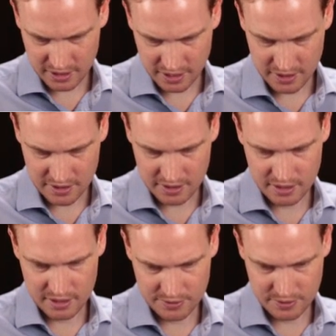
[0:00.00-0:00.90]
and
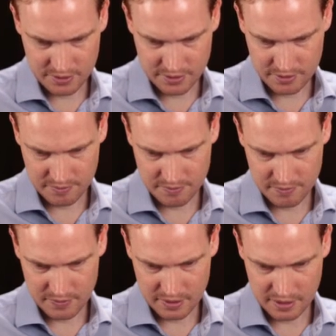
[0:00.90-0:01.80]
then if you
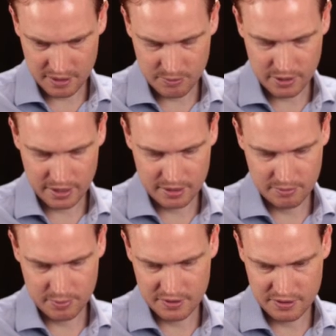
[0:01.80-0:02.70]
another
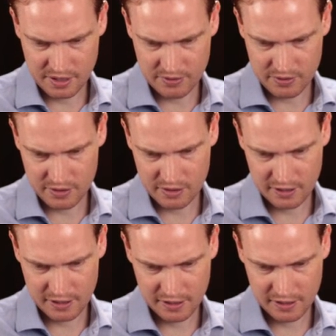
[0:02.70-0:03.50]
bracket put 7.